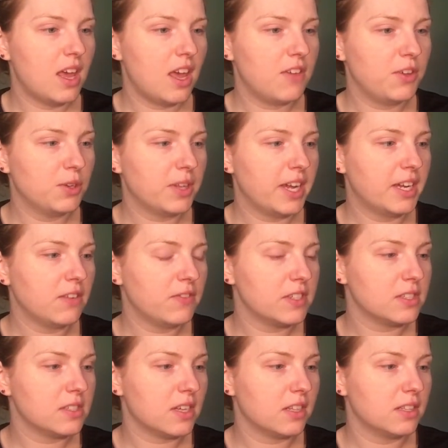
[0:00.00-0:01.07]
If you'd like
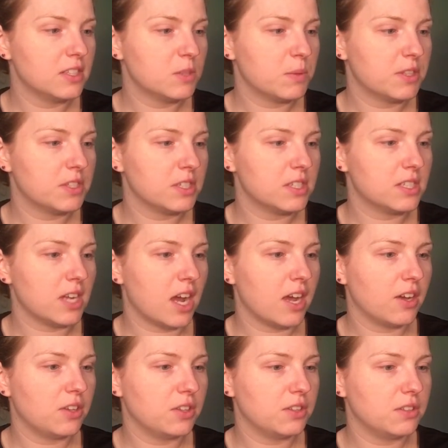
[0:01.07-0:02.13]
Elizabeth to
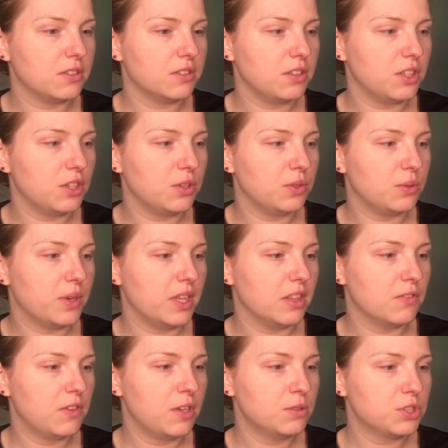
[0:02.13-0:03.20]
style you in
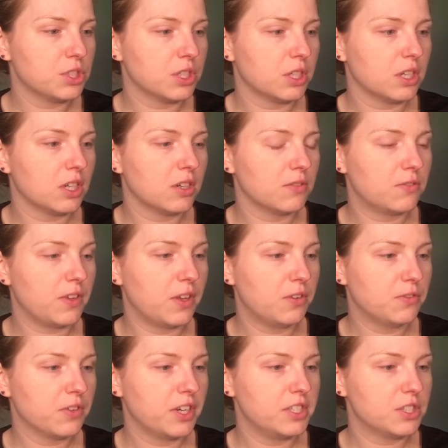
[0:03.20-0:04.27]
the future, feel
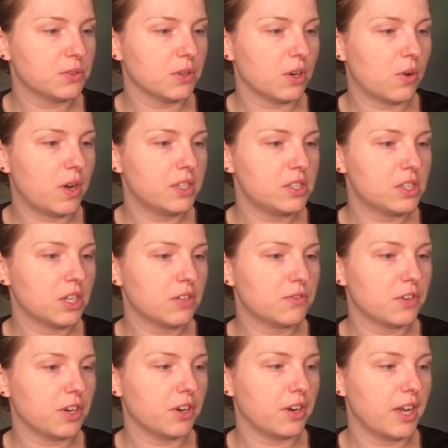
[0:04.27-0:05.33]
free to request her
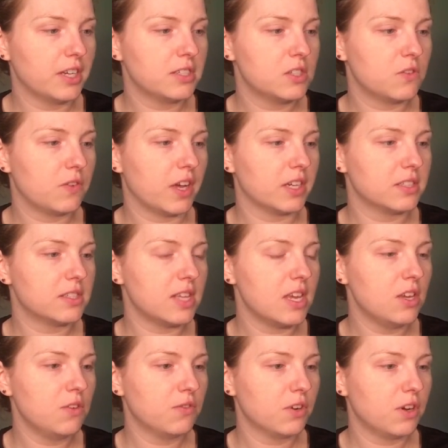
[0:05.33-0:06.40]
for your next fix.
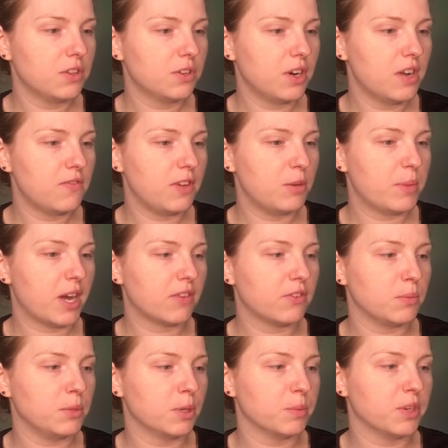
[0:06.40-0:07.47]
Thank you for all the great feedback
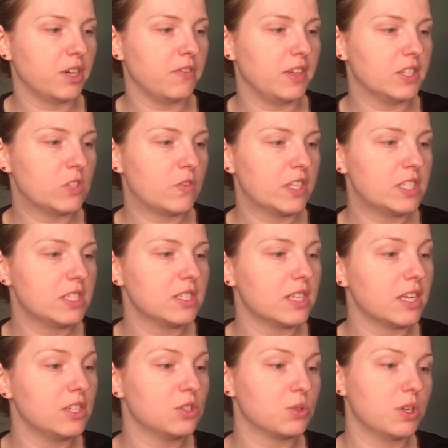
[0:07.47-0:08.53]
from your previous fixes.
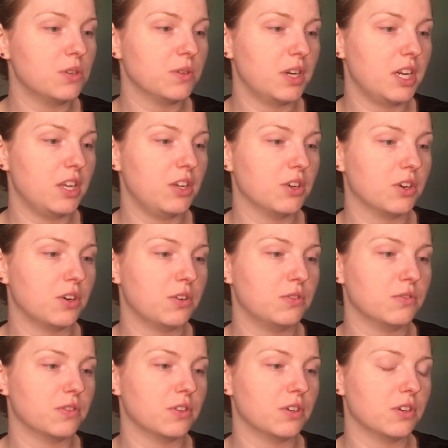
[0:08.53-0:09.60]
I enjoyed reading
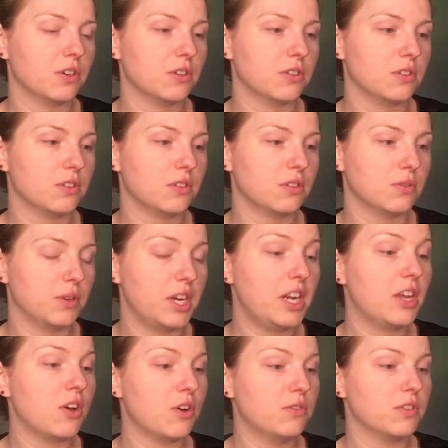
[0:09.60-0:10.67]
over
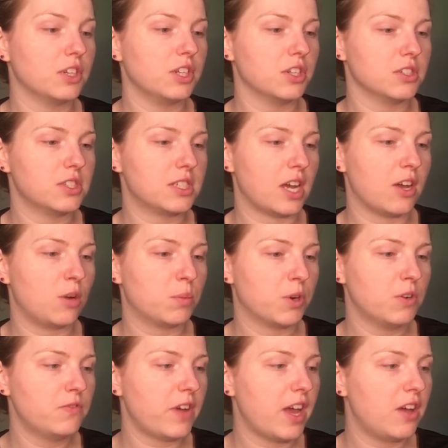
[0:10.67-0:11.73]
your style
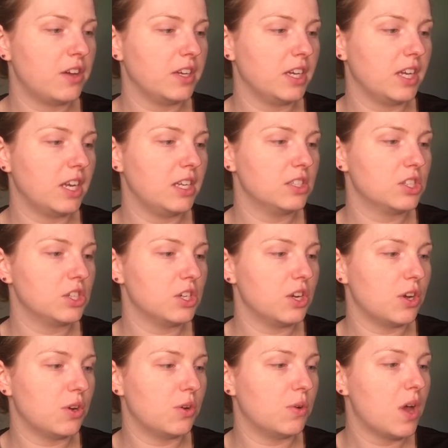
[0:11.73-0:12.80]
profile and getting to
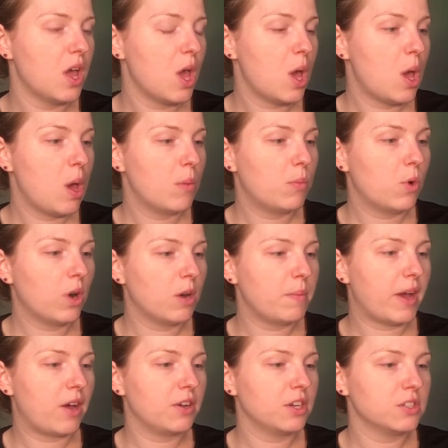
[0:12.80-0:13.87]
know more
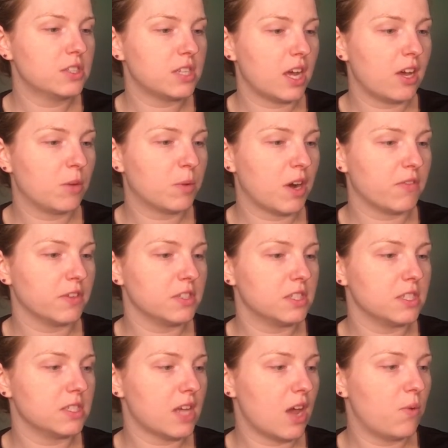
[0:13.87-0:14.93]
about your style
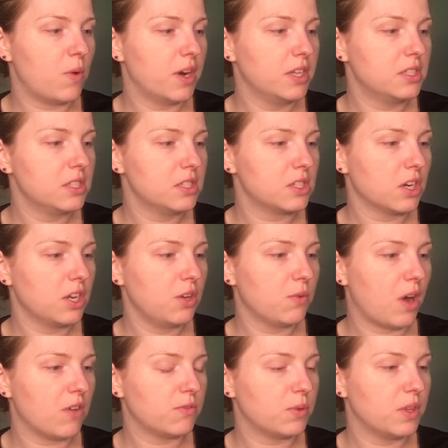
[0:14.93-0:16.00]
preferences. I wanted to start
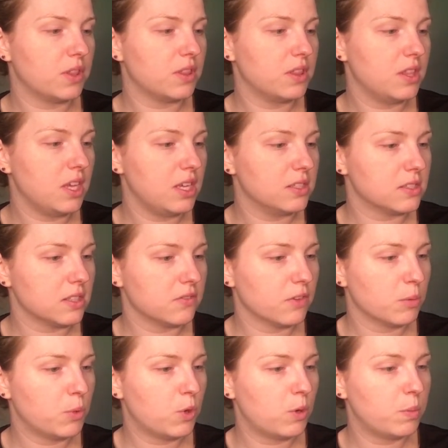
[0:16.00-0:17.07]
you off with these
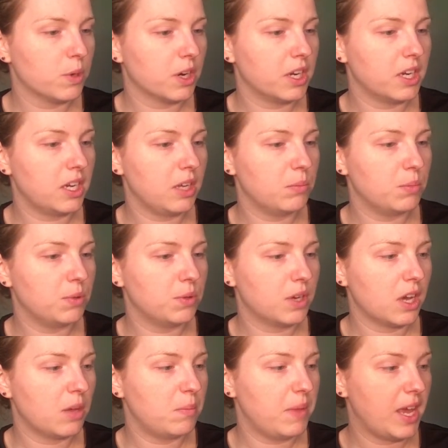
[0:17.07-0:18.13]
Liverpool burgundy
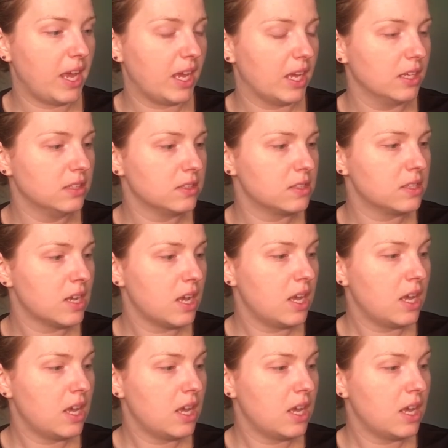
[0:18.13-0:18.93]
bootcut pants.